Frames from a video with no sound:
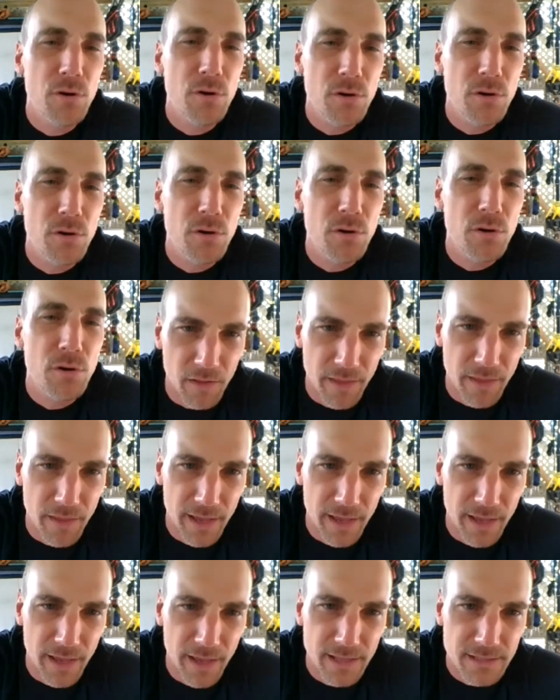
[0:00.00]
Ellen.
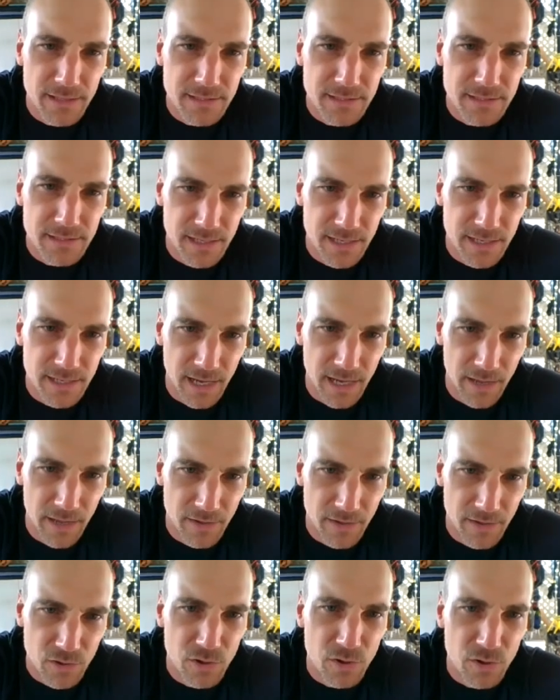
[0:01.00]
That's it. And then you're going
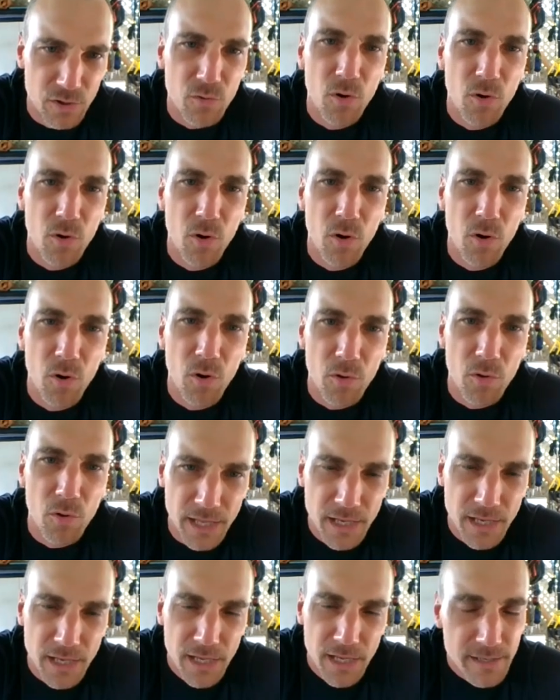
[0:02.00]
to roll in.
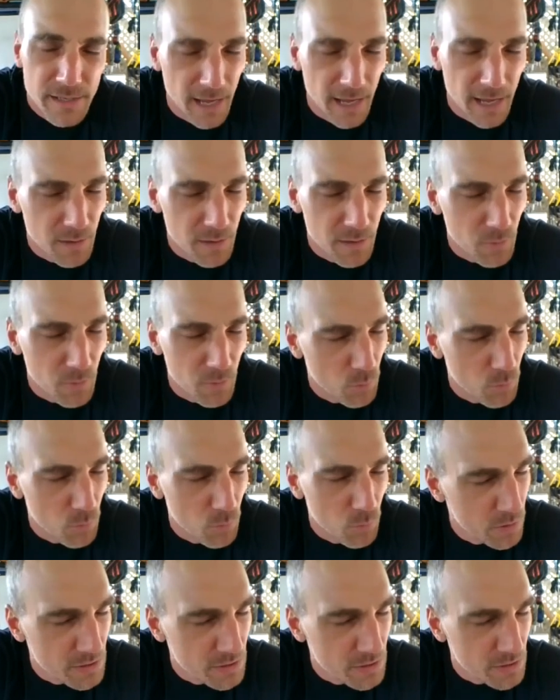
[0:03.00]
Now, let's just
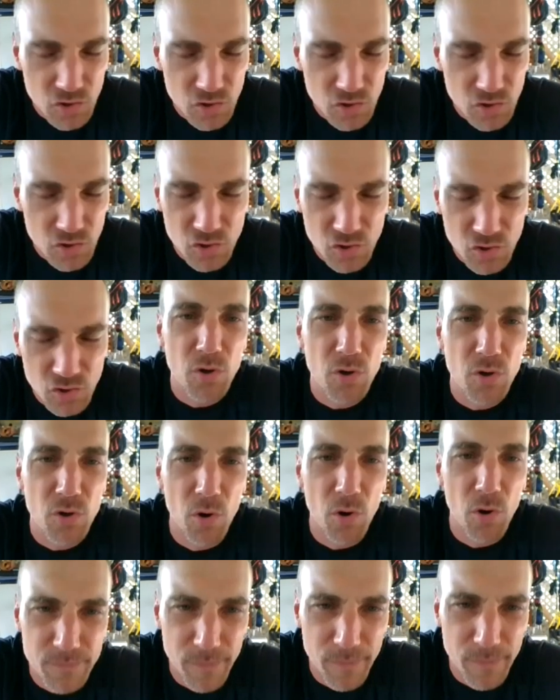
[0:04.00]
check in with the shoulders, make
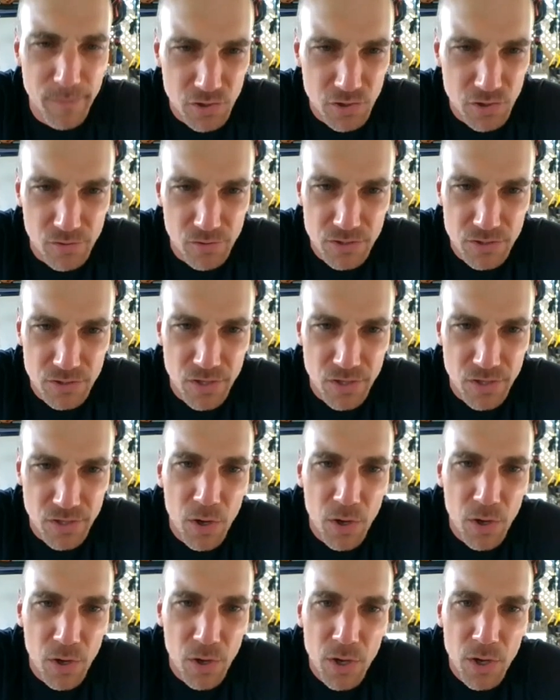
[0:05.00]
sure there's
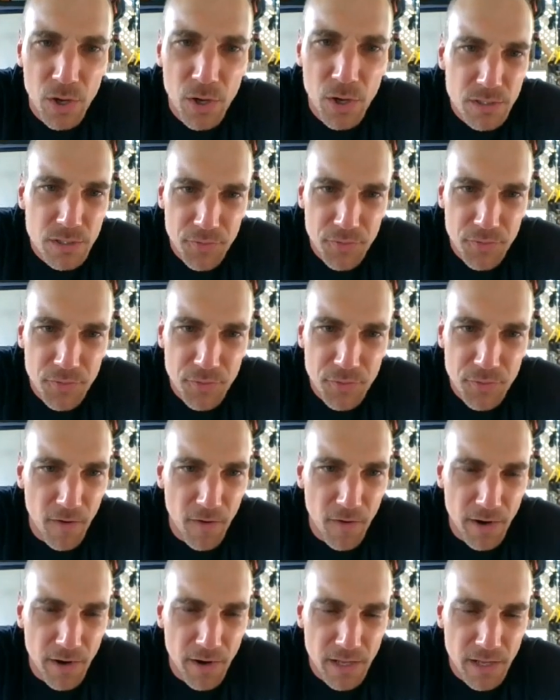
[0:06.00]
nothing
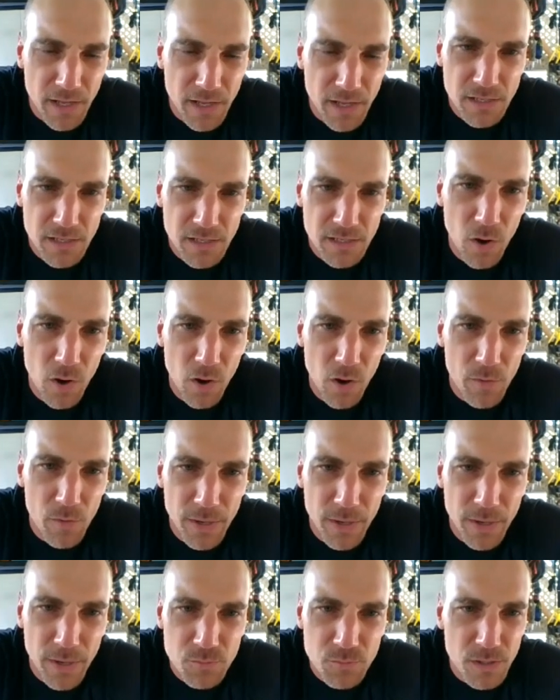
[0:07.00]
funny, no
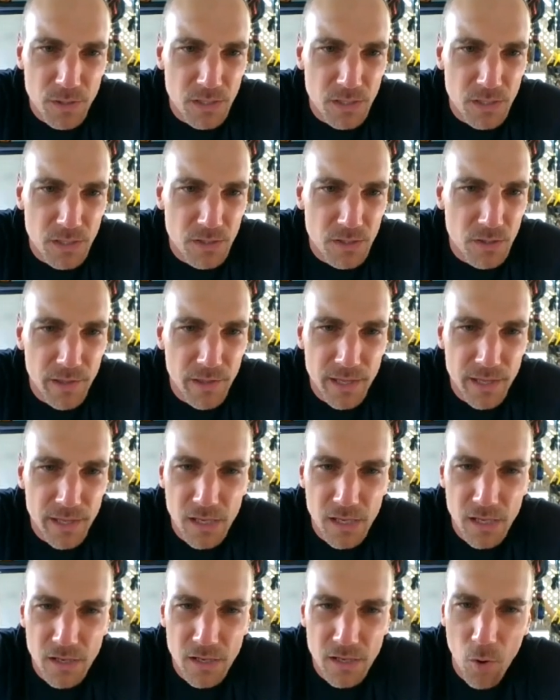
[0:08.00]
impingement, no clicking, no
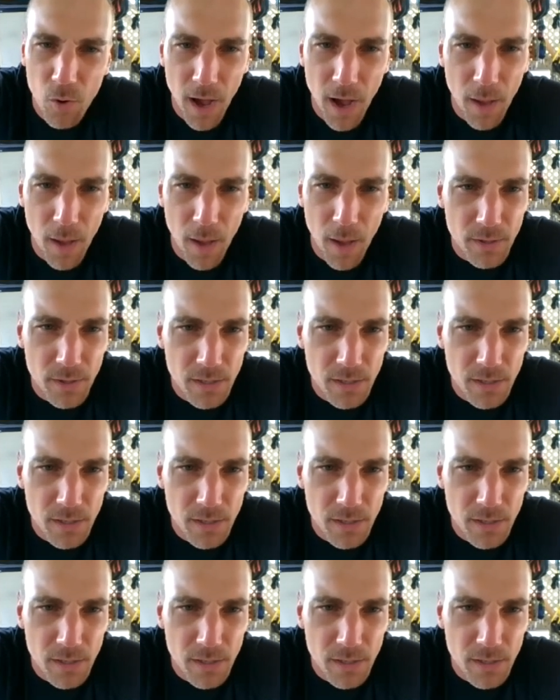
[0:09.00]
popping.